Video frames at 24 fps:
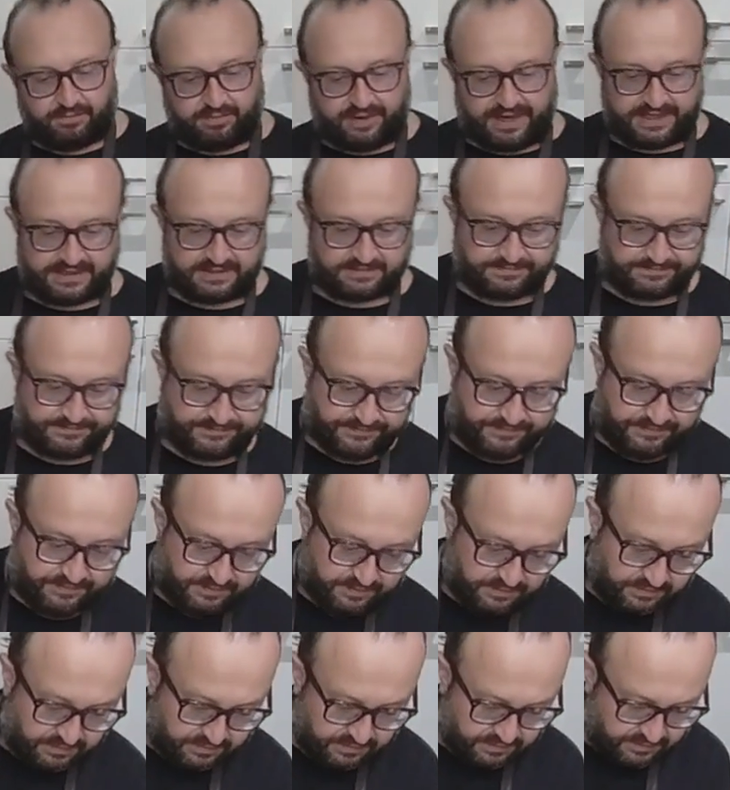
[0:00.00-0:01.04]
bite.
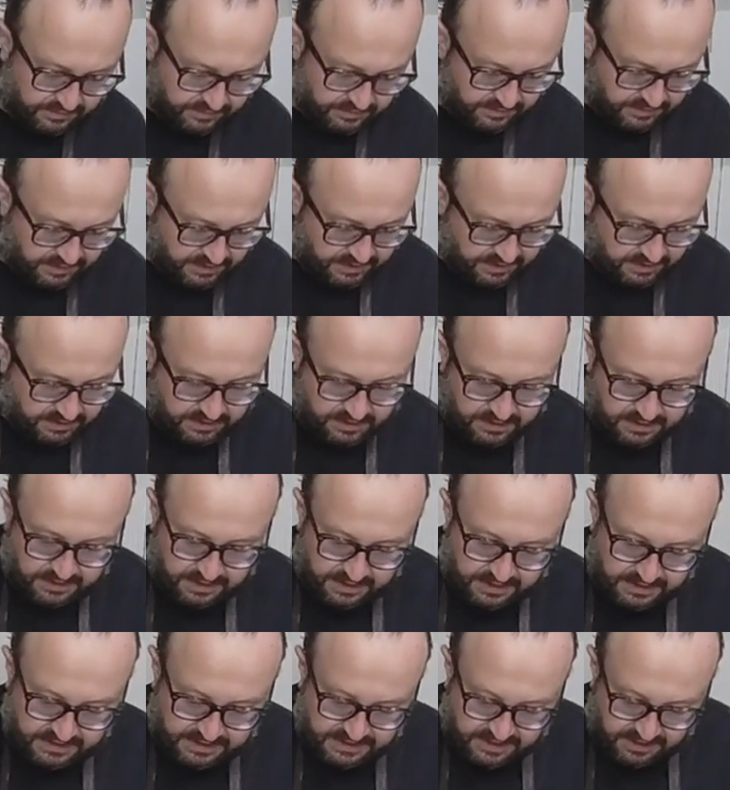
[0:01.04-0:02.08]

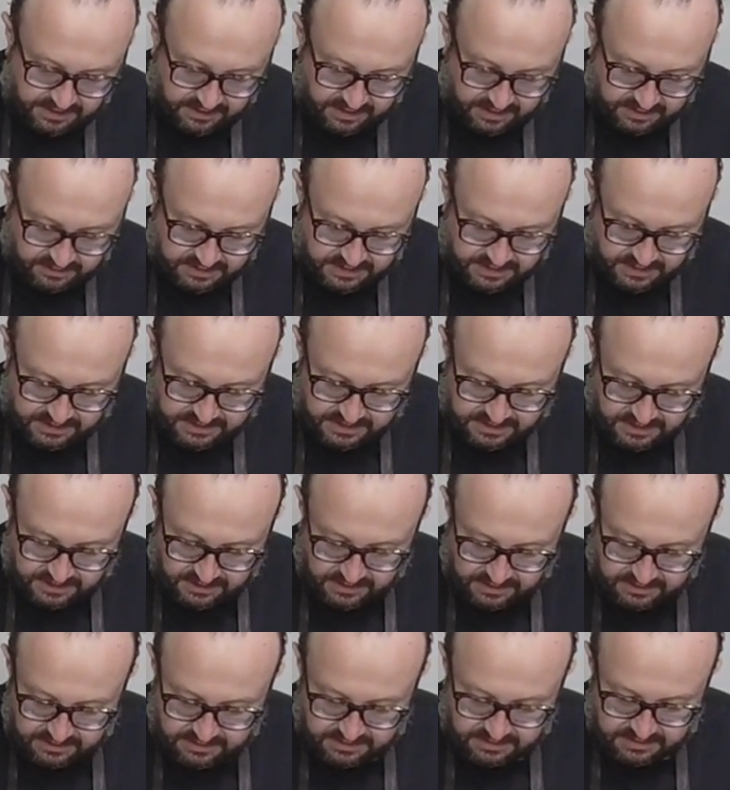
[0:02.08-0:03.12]
Little serrano salsa,
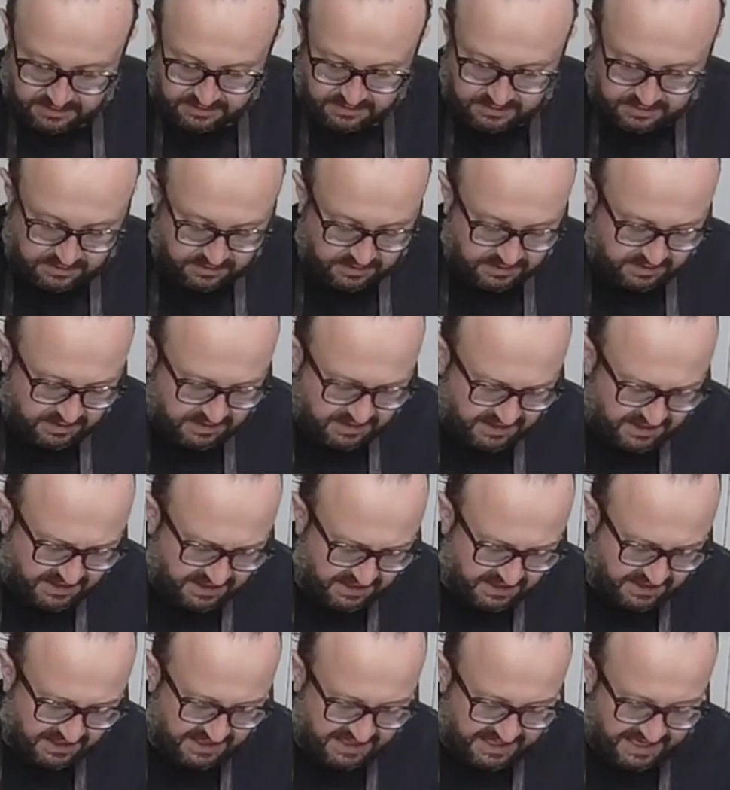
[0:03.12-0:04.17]

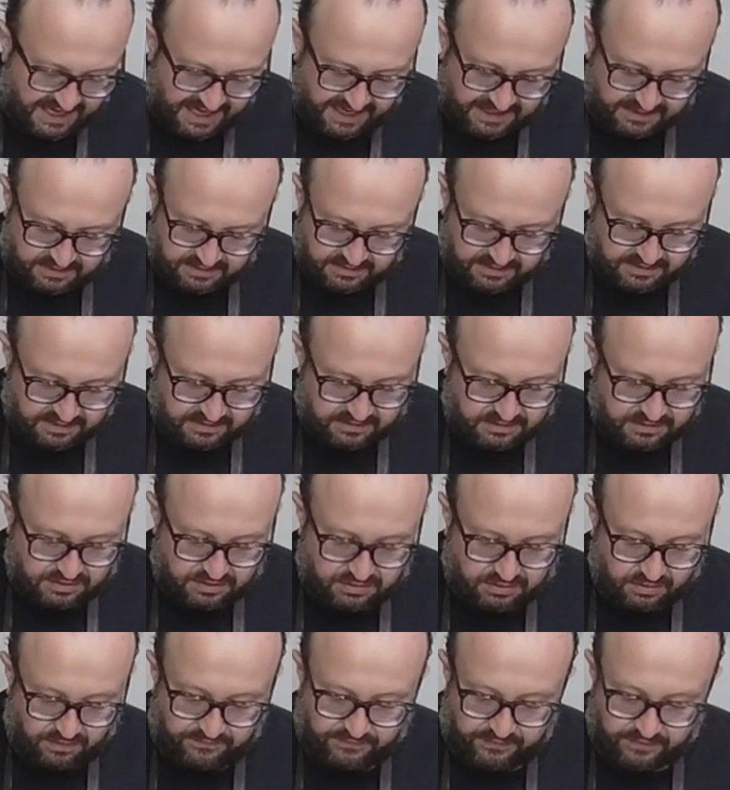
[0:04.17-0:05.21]
just a tad.
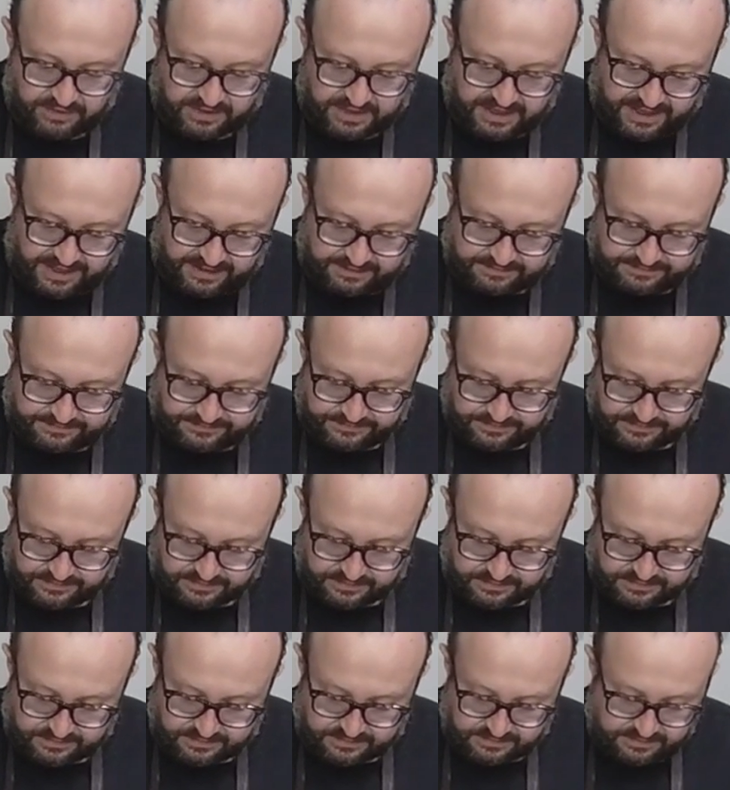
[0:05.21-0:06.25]
Don't forget,
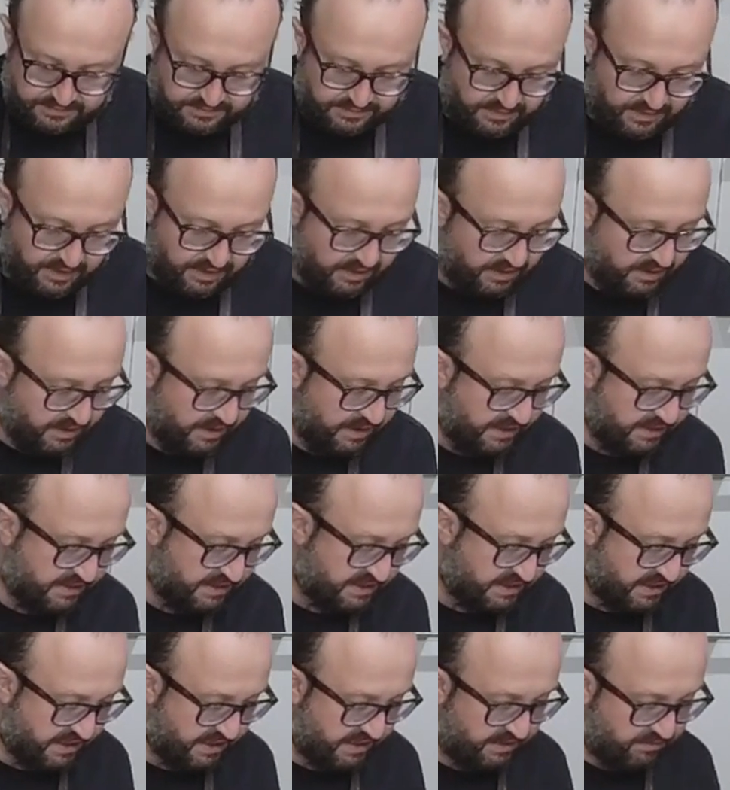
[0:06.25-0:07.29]

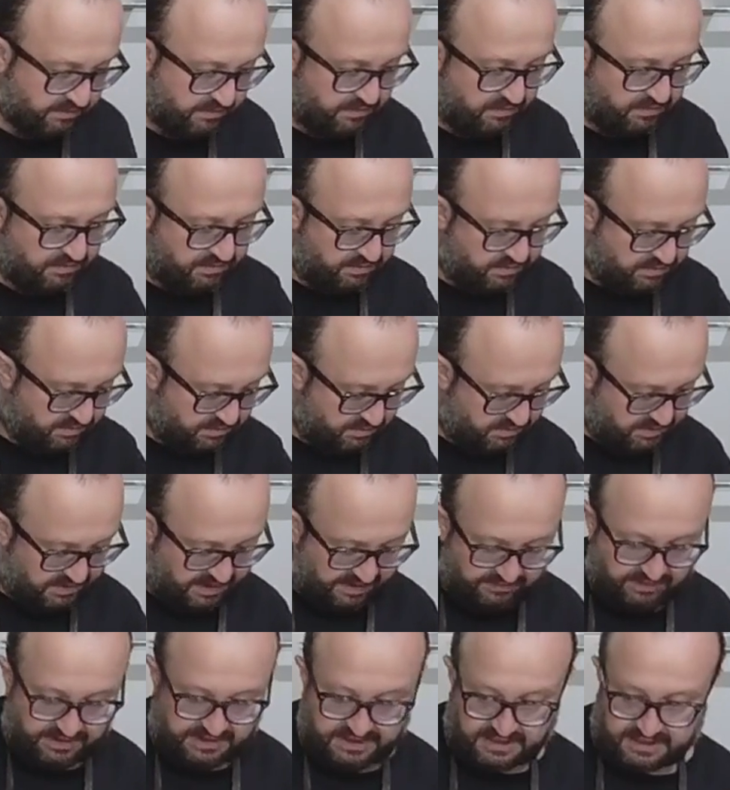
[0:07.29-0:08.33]
it's
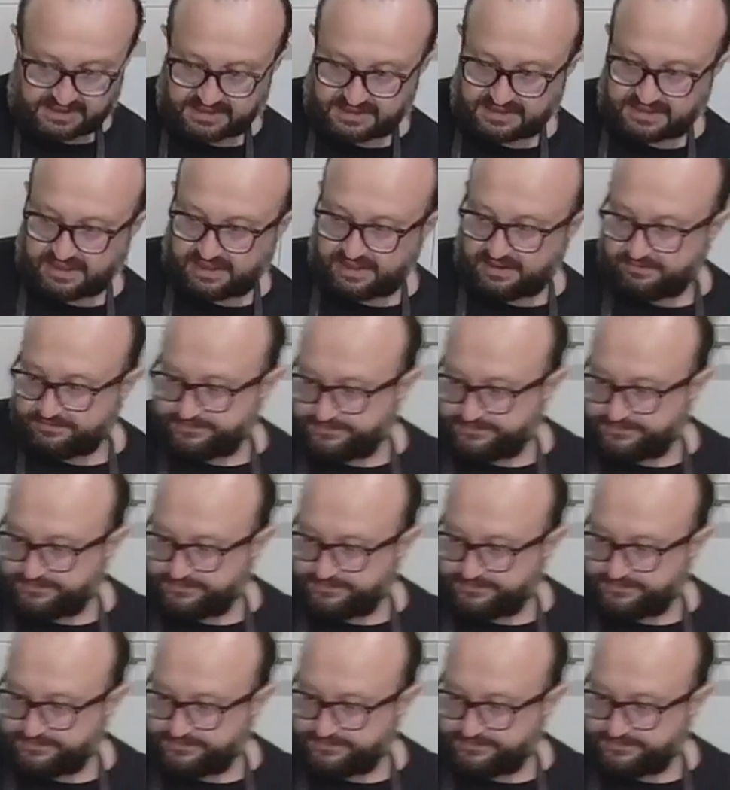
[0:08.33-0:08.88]
everything is there.